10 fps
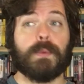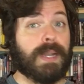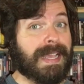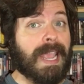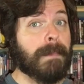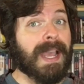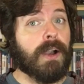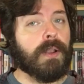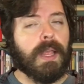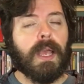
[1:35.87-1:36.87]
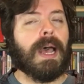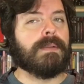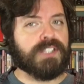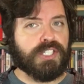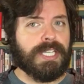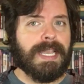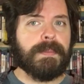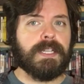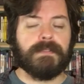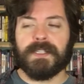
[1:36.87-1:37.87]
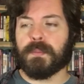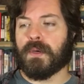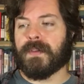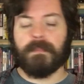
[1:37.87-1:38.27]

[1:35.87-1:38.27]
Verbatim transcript: And when it came out, I was a champion of this movie.